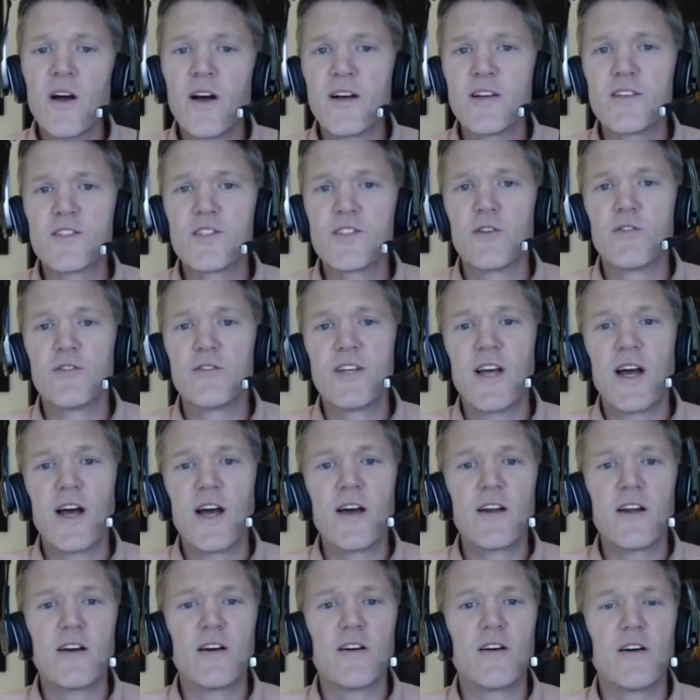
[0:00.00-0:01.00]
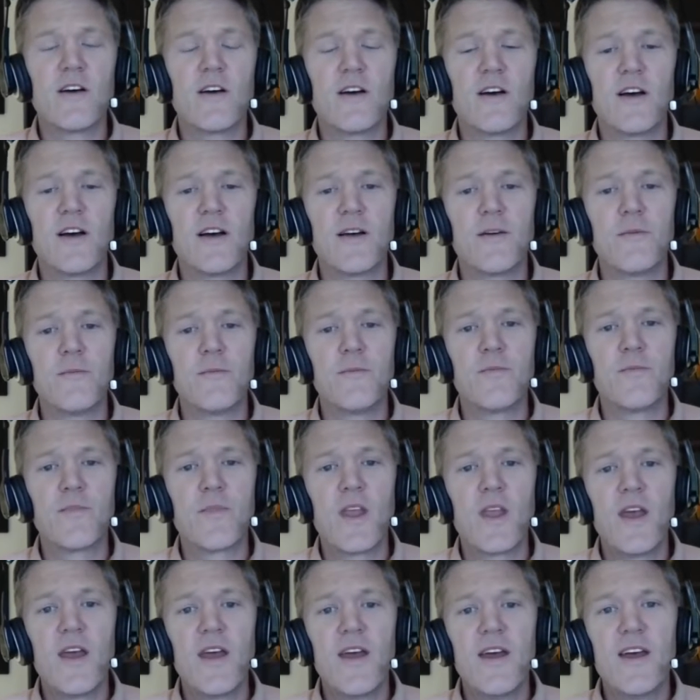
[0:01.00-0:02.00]
So Donna,
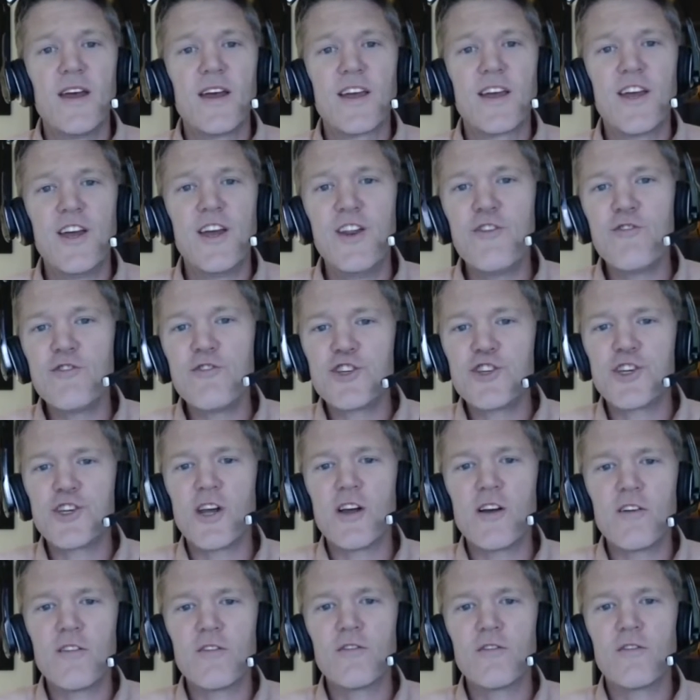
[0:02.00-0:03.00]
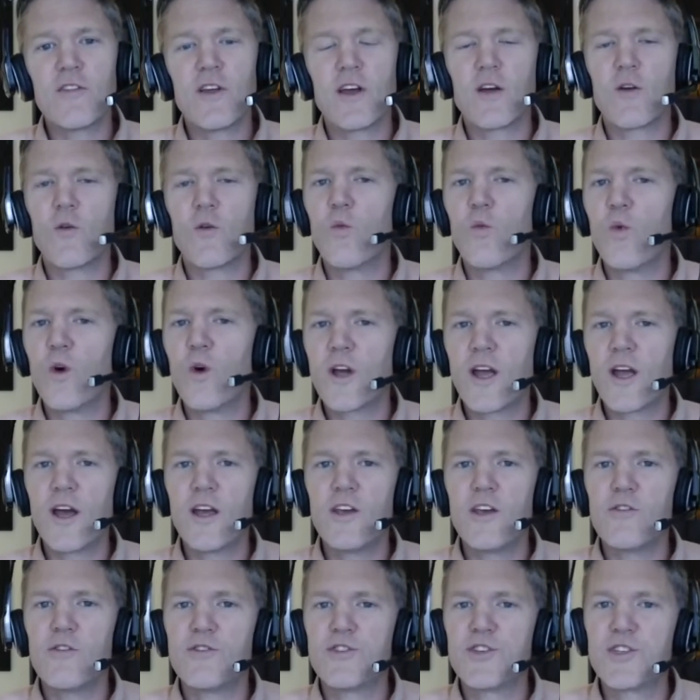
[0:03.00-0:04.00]
can you share like what
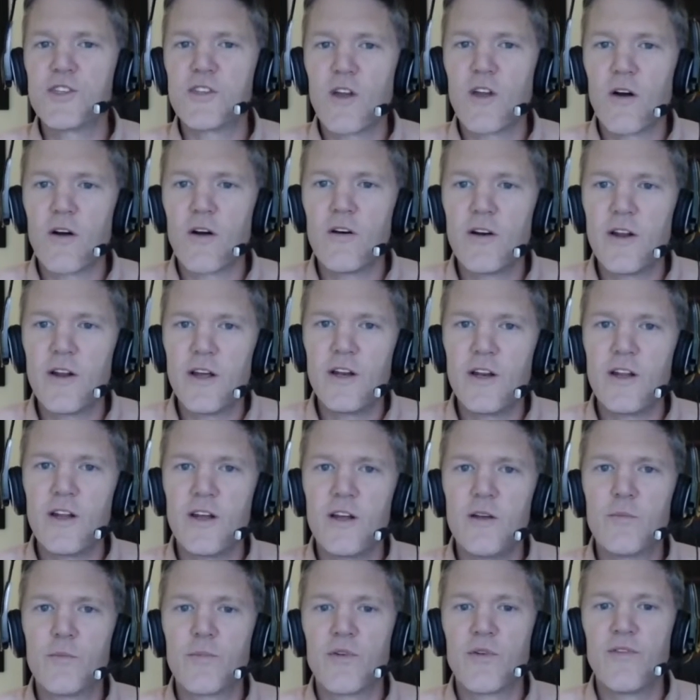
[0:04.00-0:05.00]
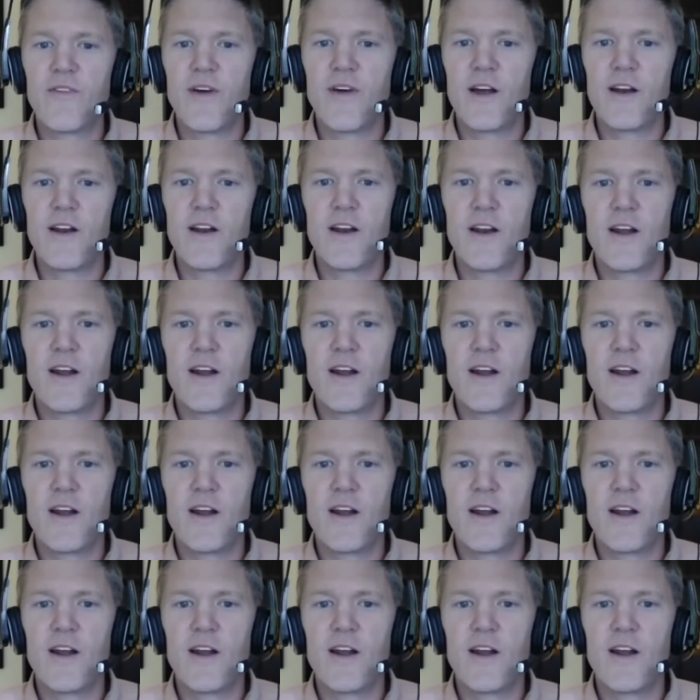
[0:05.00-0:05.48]
got you started in providing